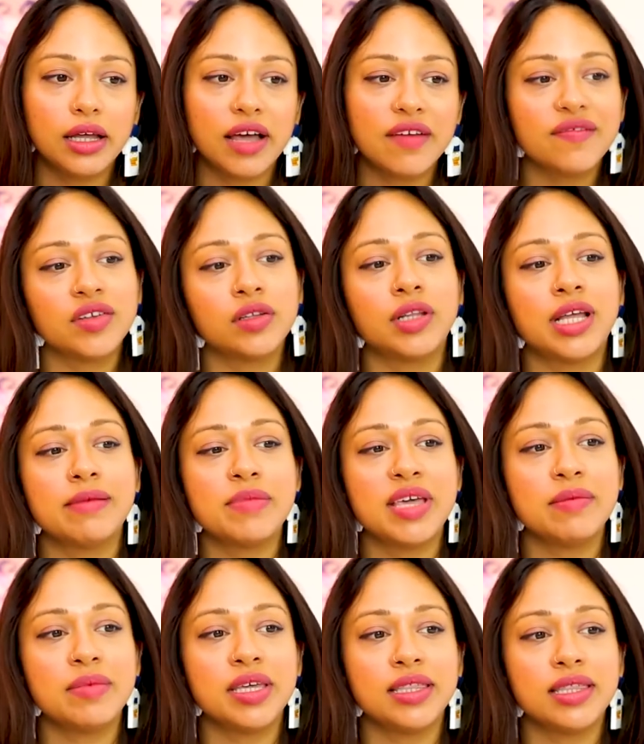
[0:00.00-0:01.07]
I feel like
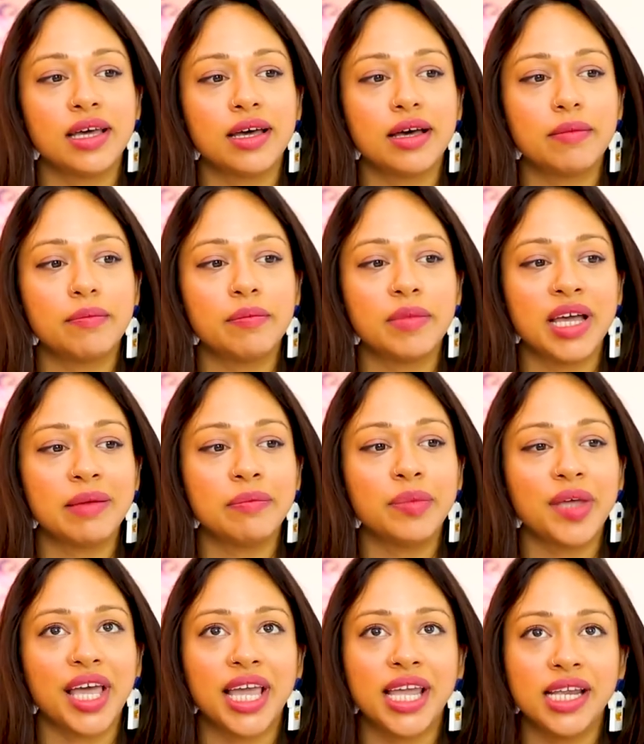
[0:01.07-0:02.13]
maybe that my
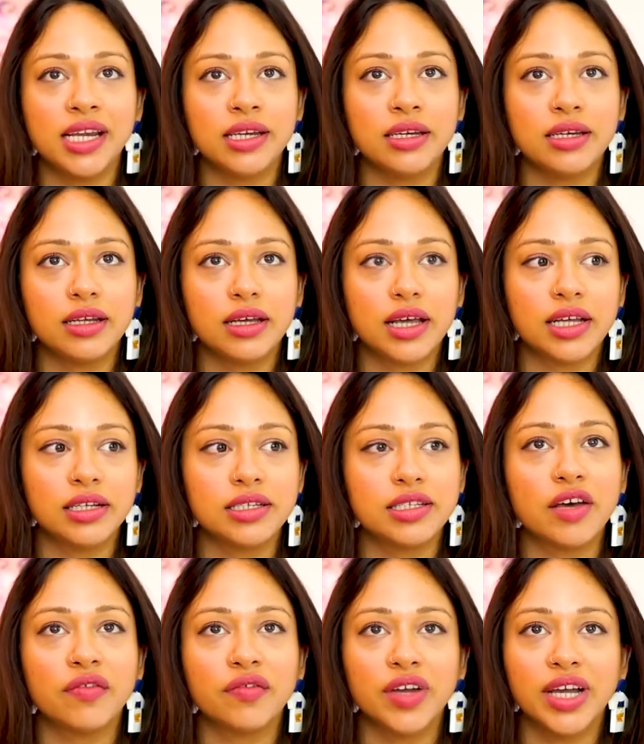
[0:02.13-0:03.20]
pain and
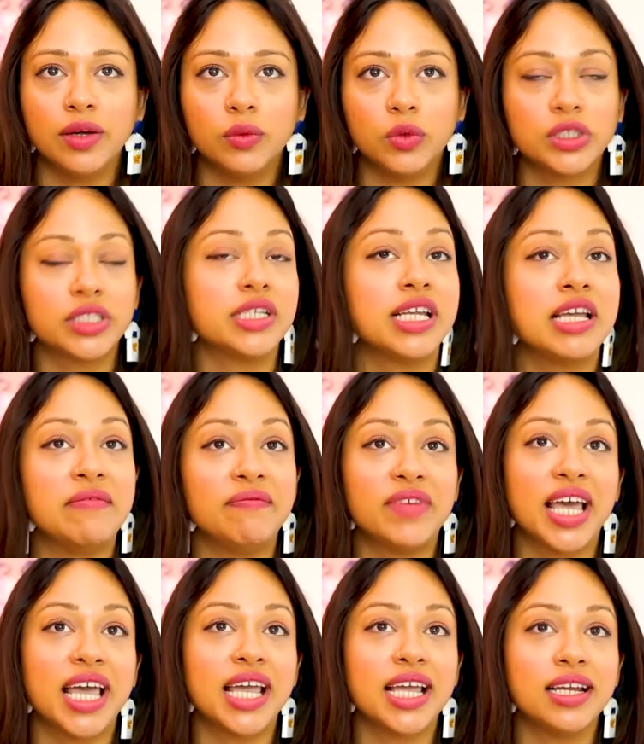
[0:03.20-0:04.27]
suffering wasn't in
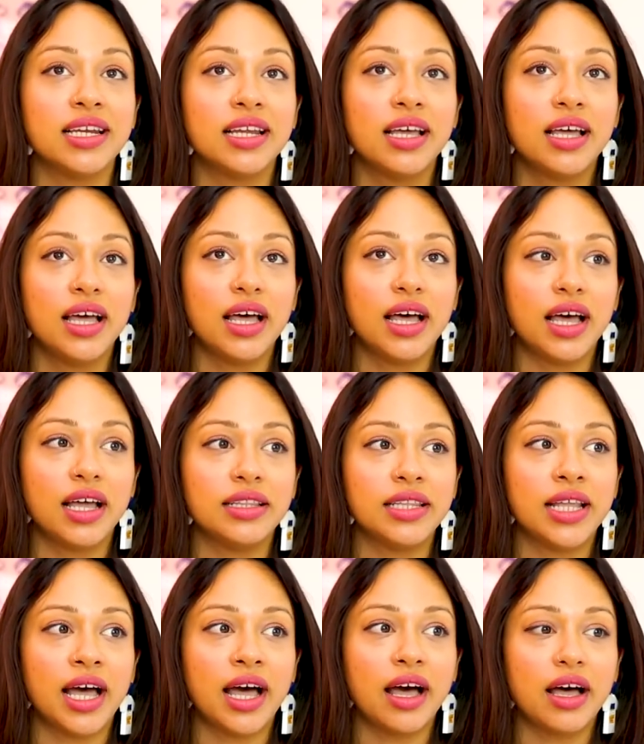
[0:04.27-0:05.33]
vain and
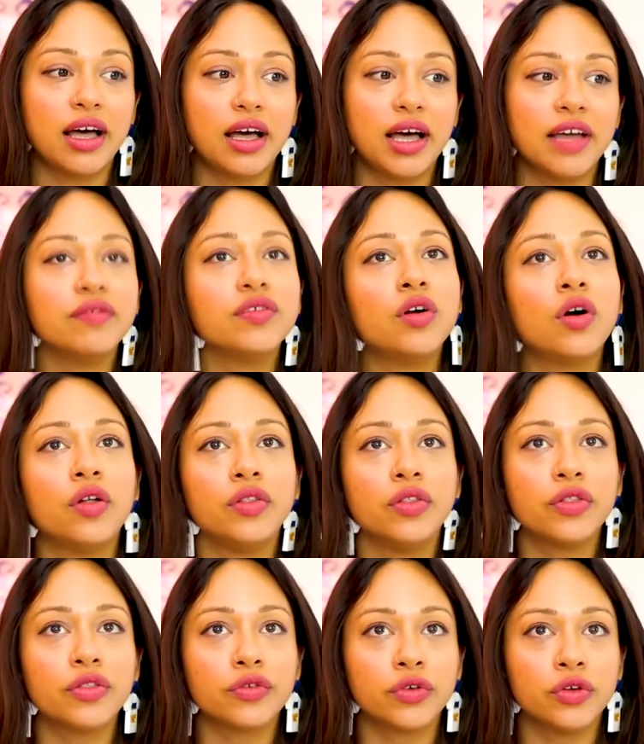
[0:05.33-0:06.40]
that I've gone
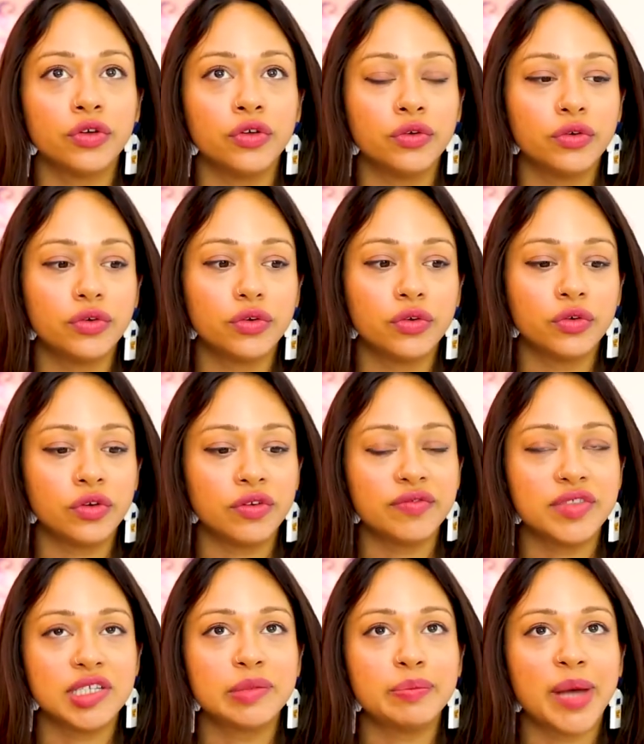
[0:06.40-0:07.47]
through all of
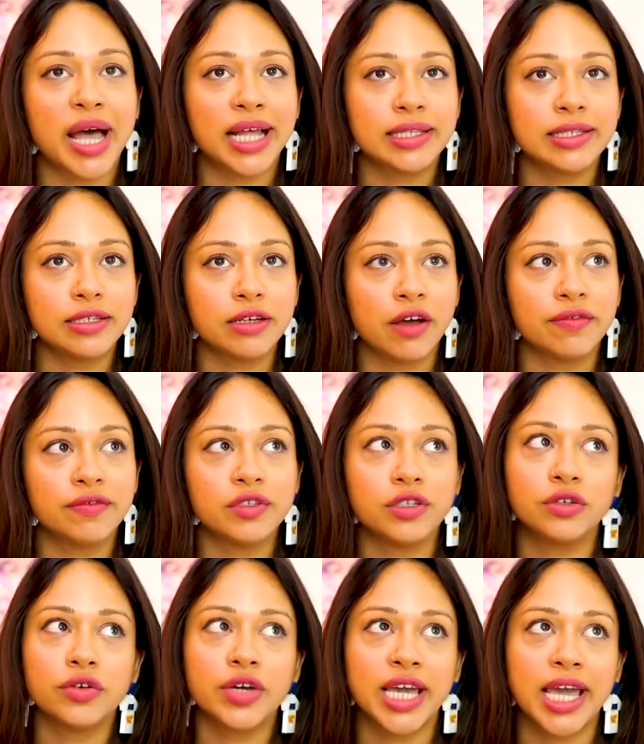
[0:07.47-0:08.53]
this bad stuff to
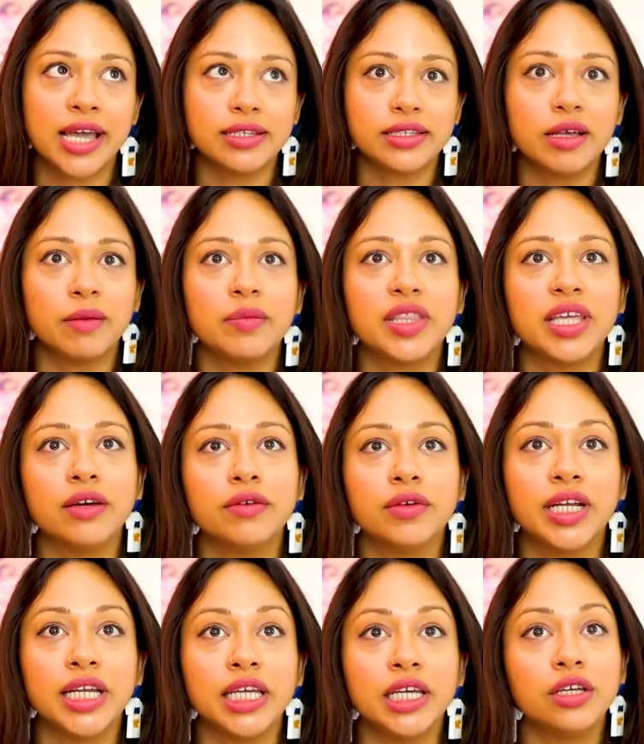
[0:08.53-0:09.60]
create something
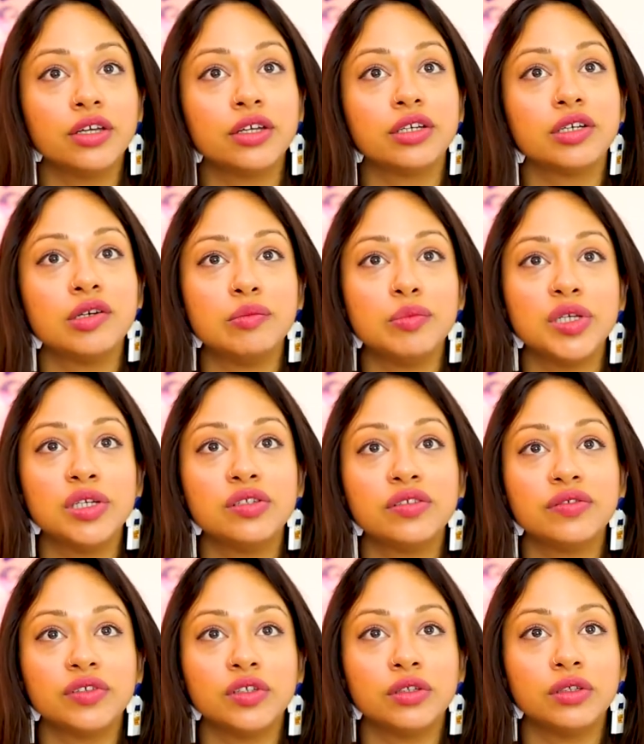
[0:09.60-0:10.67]
really good and
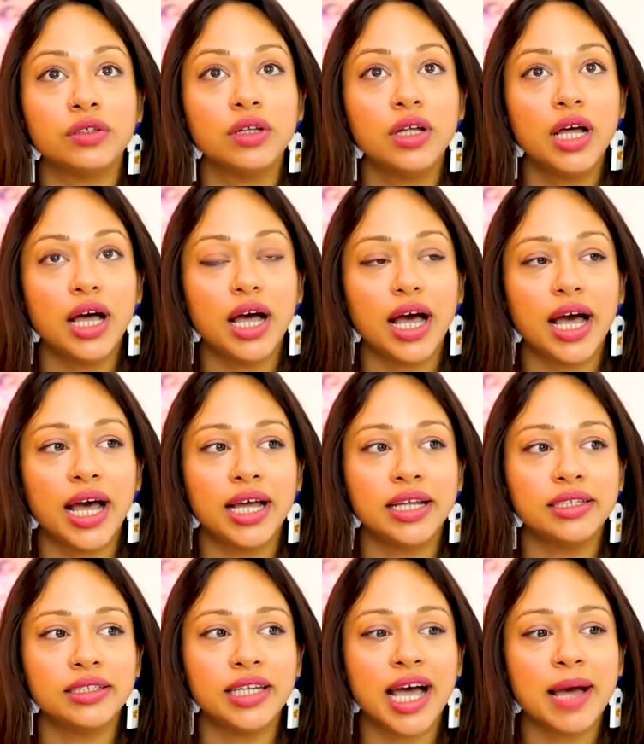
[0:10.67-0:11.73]
beautiful
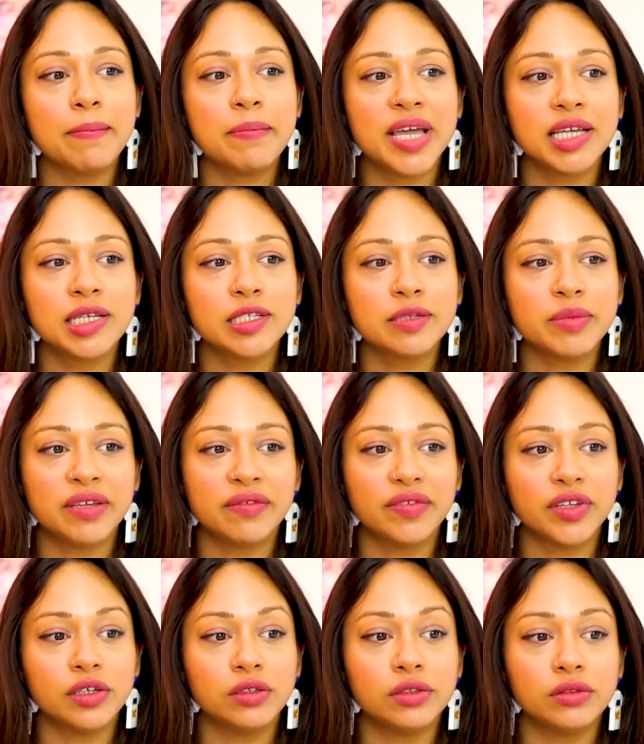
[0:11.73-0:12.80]
and that makes me
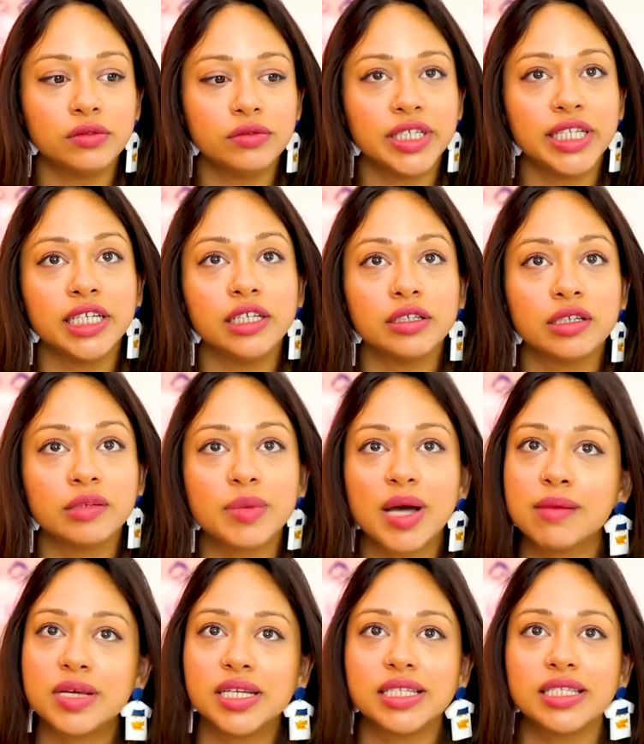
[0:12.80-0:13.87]
feel really good
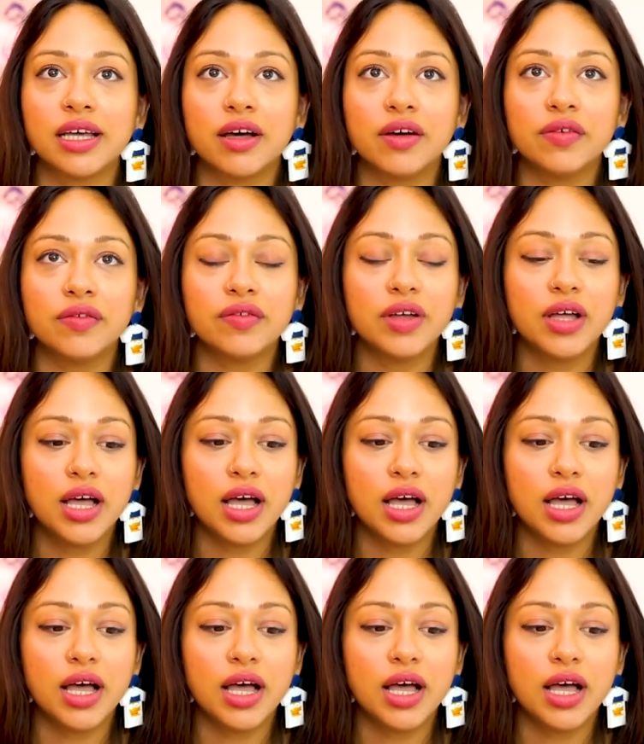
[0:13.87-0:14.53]
about myself